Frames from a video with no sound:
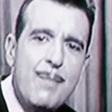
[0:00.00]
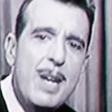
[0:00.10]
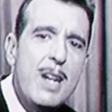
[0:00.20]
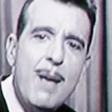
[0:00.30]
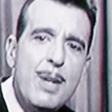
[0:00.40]

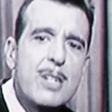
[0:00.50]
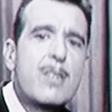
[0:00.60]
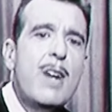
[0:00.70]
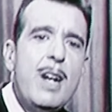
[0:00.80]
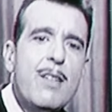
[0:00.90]
he
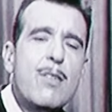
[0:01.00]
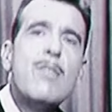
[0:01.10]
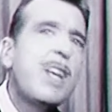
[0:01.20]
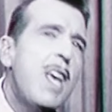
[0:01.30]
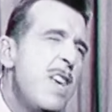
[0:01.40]
demonstrated through
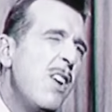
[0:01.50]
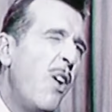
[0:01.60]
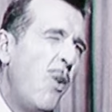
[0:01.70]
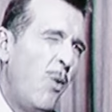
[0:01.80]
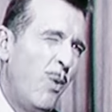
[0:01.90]
the keyhole.